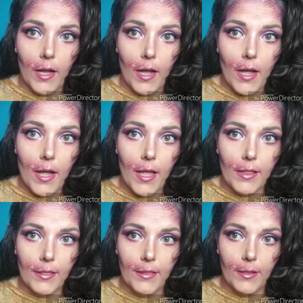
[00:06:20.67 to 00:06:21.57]

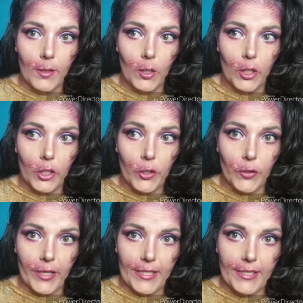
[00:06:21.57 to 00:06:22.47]
I look
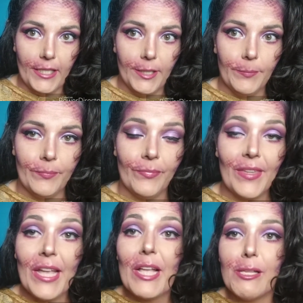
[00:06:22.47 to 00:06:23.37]
crazy.
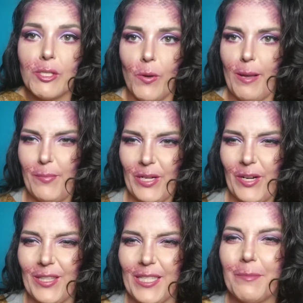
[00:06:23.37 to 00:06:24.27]
So I put
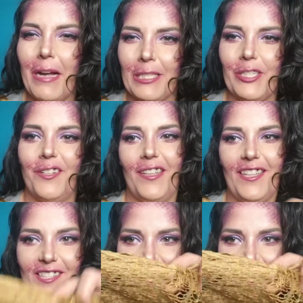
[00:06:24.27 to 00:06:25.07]
on this poncho that